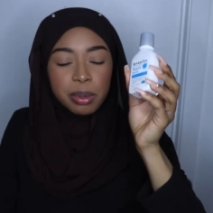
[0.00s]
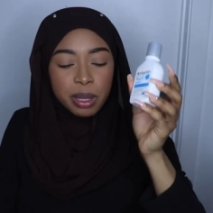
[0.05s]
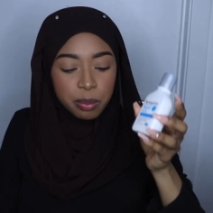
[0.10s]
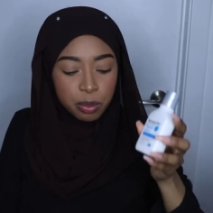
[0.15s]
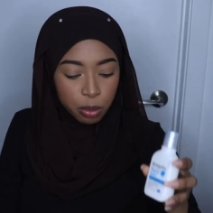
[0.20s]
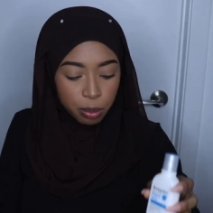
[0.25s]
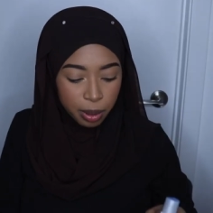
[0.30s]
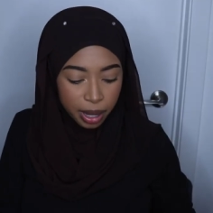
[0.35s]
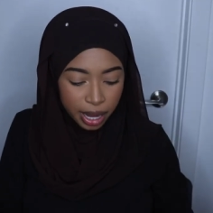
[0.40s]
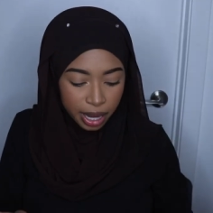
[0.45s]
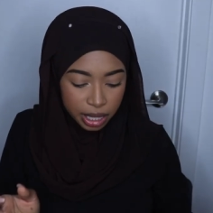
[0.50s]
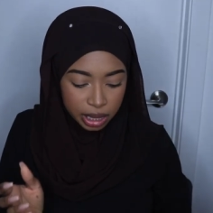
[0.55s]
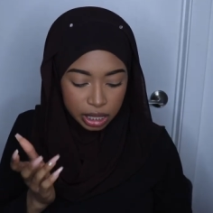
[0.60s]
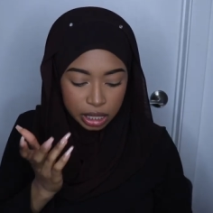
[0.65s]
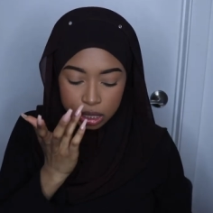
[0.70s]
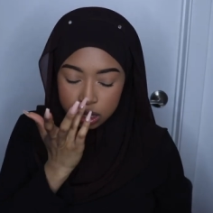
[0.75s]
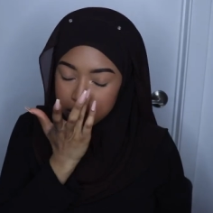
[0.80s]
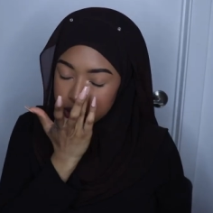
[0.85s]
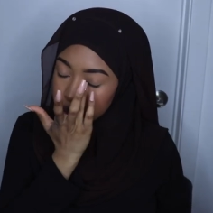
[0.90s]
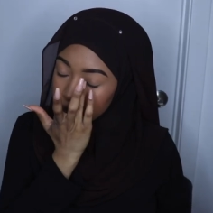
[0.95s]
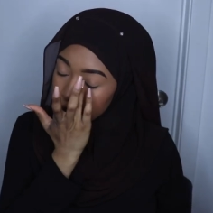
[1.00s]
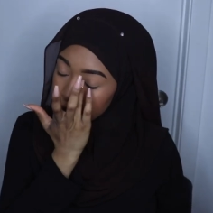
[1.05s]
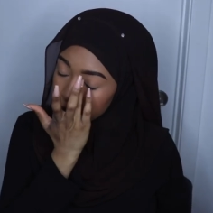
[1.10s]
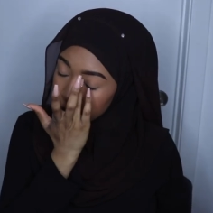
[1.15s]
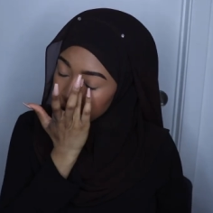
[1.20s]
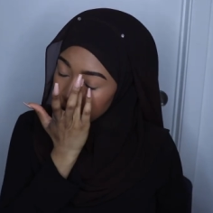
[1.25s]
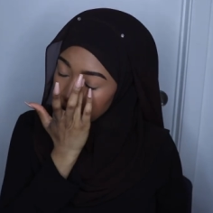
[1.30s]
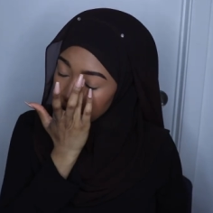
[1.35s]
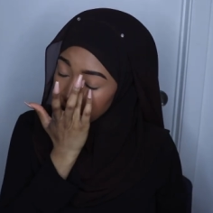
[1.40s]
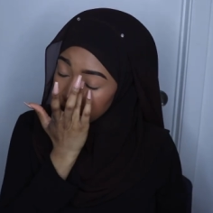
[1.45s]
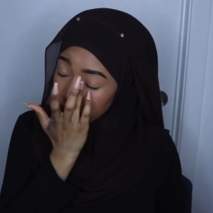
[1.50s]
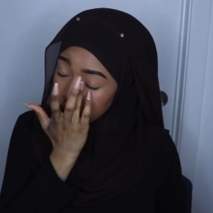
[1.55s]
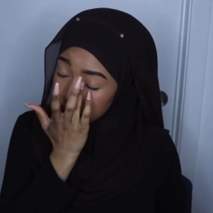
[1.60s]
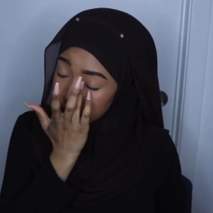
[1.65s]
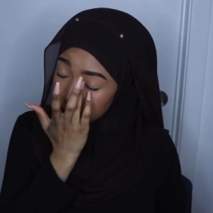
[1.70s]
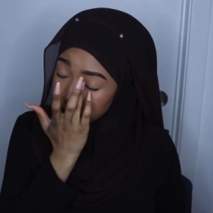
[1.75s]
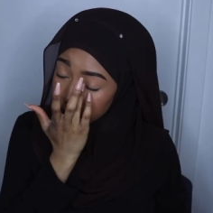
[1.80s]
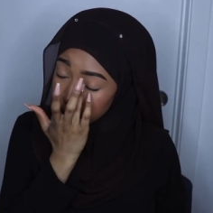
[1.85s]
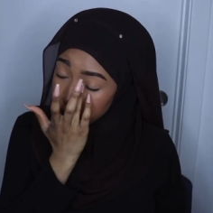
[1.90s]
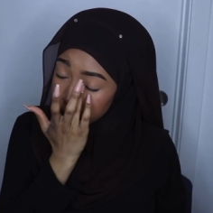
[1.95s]
of people buying this, so I
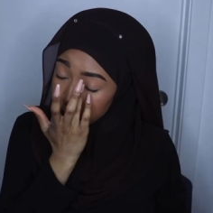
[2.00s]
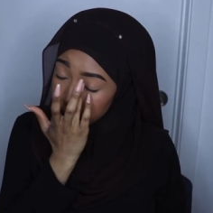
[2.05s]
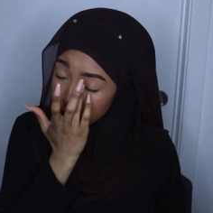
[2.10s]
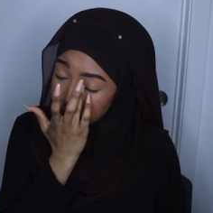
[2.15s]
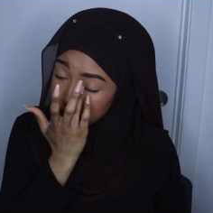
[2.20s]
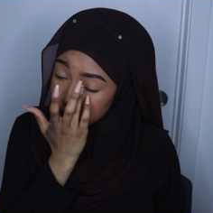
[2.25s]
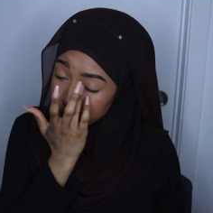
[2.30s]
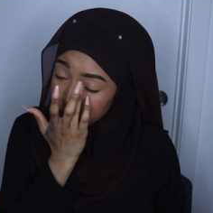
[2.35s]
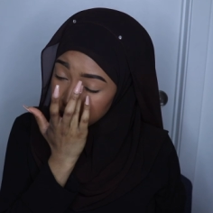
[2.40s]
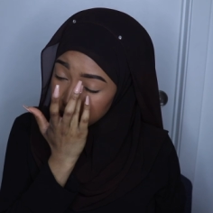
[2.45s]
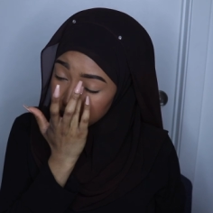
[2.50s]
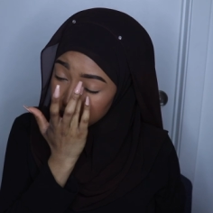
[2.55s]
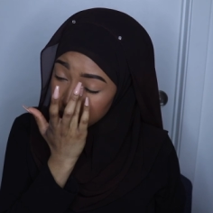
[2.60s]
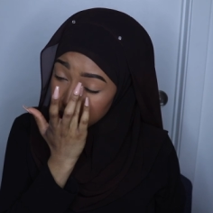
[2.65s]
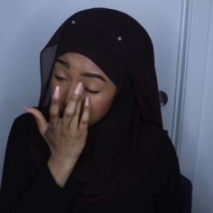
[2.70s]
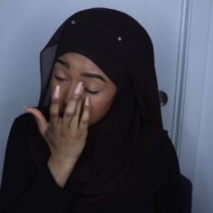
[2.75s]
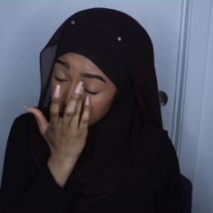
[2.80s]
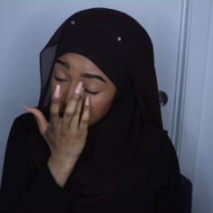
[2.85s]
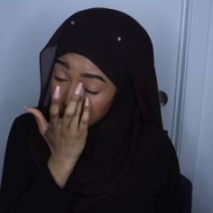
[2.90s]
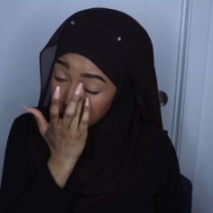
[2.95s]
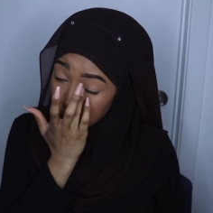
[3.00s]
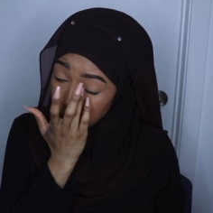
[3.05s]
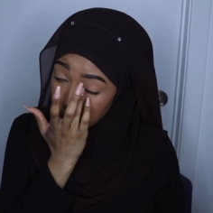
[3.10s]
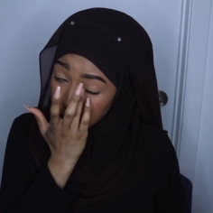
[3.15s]
guess it must be good.